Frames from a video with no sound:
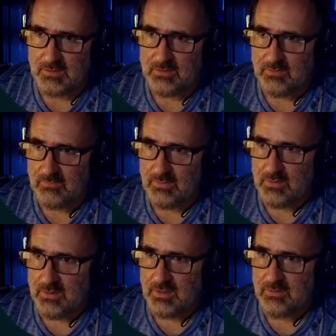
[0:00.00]
So if we
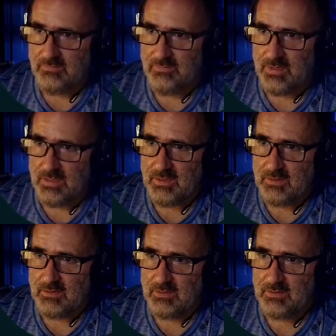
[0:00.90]
look at the file,